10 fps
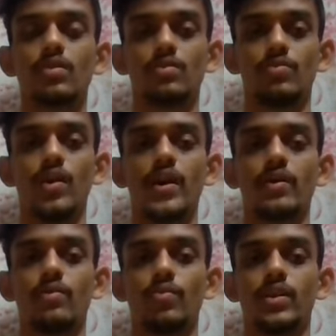
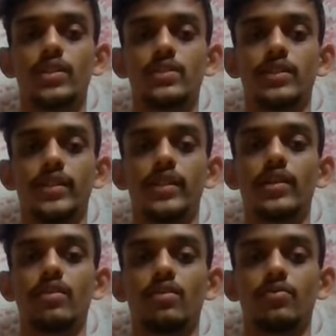Why? What is the
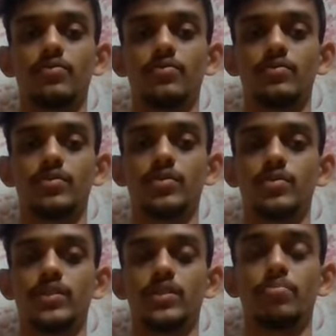need of
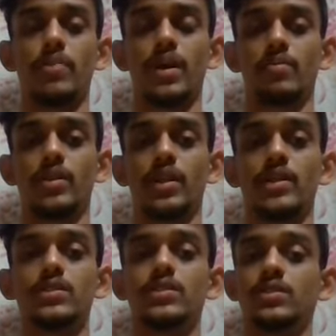using the
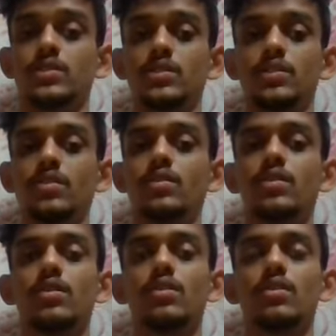parameterized constructor?
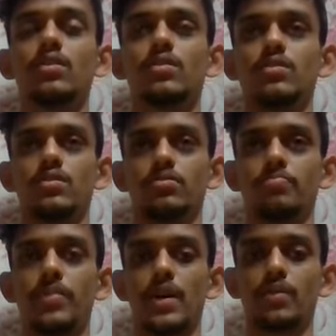The
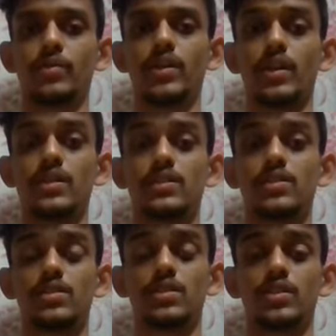parameterized
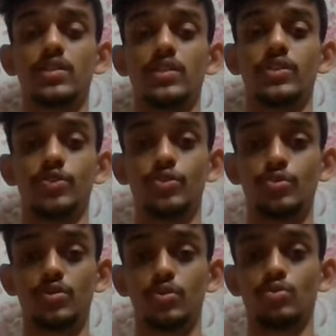constructor is
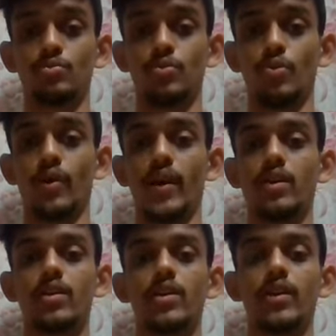used to
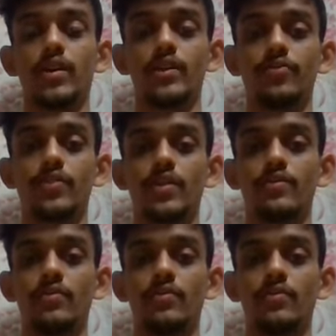provide different